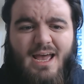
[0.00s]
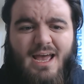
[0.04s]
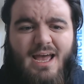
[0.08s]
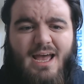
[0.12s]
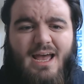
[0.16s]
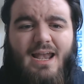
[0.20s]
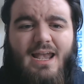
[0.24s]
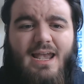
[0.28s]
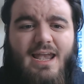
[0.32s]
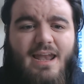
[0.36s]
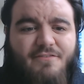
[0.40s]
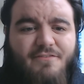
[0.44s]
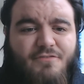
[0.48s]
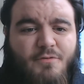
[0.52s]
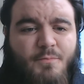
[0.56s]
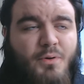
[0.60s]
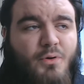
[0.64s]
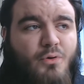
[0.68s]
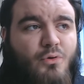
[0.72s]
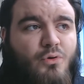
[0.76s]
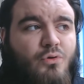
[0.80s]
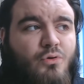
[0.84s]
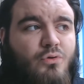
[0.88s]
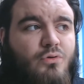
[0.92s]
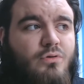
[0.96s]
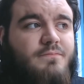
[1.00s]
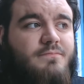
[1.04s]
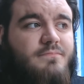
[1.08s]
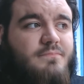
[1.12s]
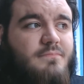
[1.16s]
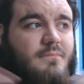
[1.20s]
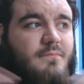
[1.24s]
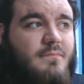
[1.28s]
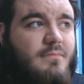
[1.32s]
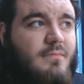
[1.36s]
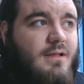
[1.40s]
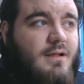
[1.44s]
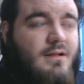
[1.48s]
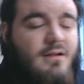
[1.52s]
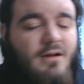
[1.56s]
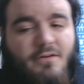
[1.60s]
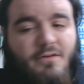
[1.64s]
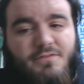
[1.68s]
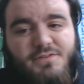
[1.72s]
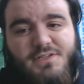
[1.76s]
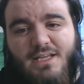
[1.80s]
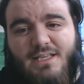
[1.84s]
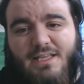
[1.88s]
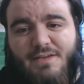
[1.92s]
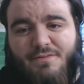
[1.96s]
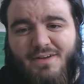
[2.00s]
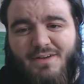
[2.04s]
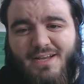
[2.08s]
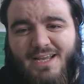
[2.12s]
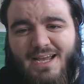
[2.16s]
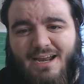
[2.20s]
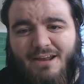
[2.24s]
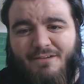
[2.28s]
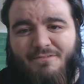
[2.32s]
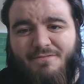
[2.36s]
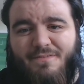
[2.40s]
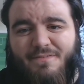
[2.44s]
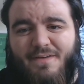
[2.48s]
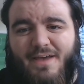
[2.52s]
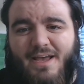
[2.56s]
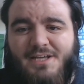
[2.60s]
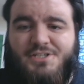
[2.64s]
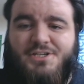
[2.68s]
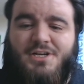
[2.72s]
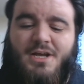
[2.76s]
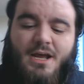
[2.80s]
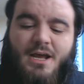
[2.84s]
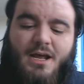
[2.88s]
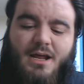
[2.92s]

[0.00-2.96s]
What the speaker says: Liverpool, obviously a different kettle of fish.